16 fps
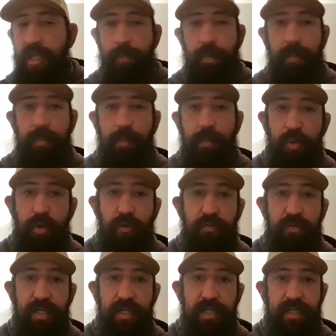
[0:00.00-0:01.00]
Other people
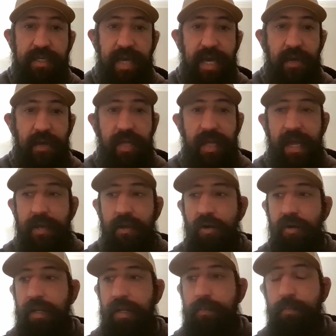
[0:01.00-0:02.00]
moved into the town that had
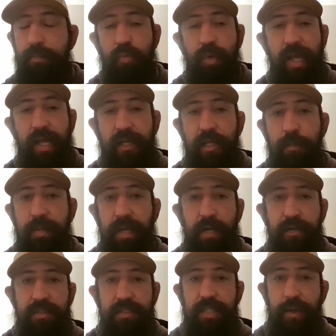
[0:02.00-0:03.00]
already had good
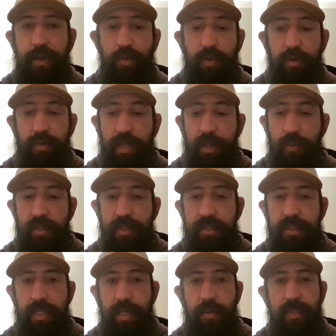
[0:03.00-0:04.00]
belts that were, that
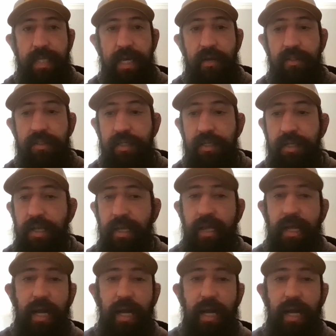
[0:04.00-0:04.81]
were, that were talented.